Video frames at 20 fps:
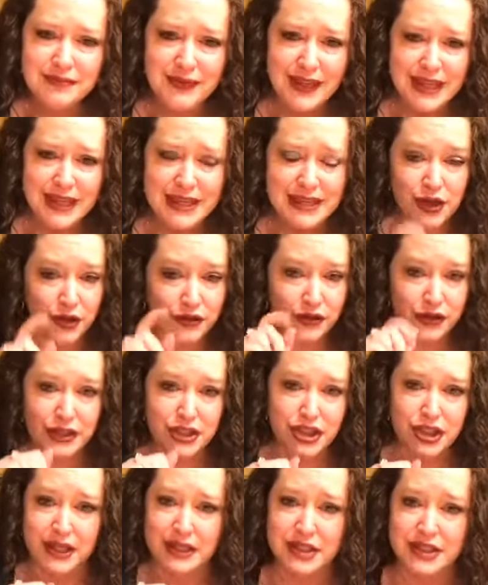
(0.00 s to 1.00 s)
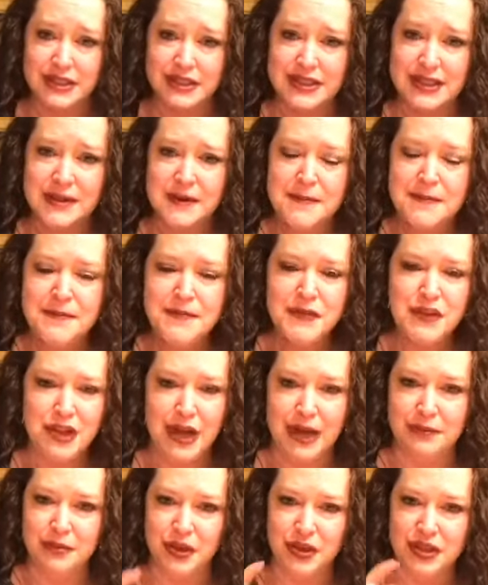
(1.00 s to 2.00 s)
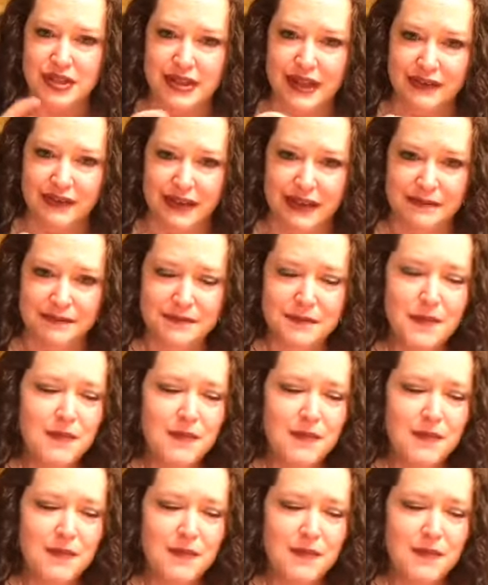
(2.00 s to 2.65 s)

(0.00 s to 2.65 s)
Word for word: It's over in Judges chapter 7.